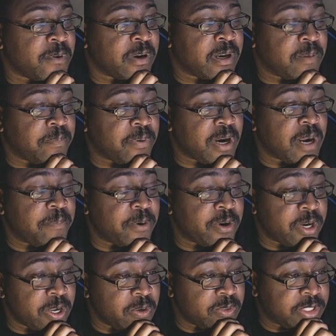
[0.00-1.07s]
proper
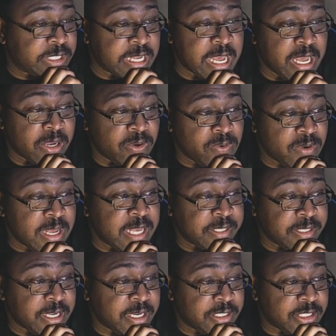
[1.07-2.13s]
nose tackle as
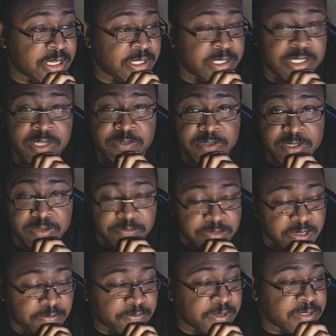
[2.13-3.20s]
they adjust the
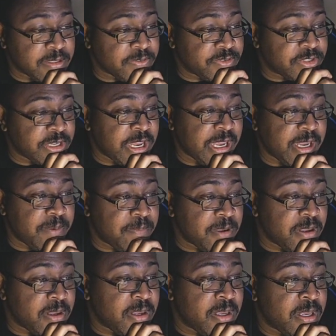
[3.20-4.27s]
defensive scheme.
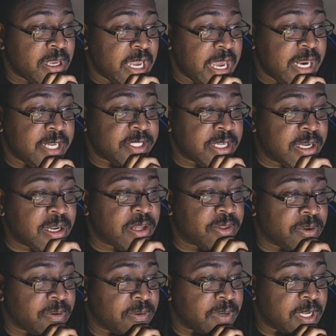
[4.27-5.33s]
And it's
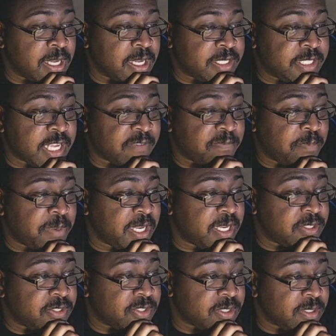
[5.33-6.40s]
another depth
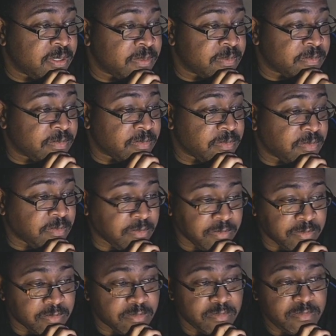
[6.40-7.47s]
piece.
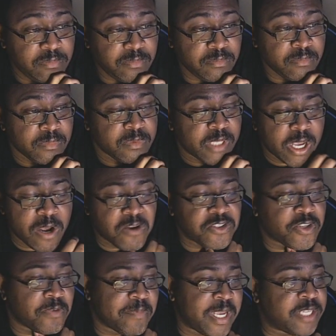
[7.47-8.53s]
They also
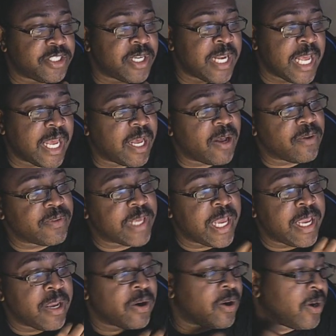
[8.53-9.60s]
mention how
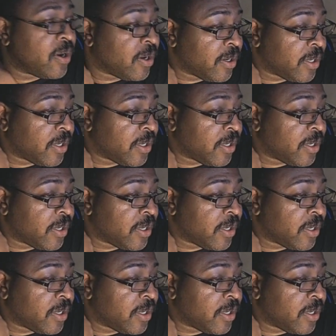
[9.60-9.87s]
they are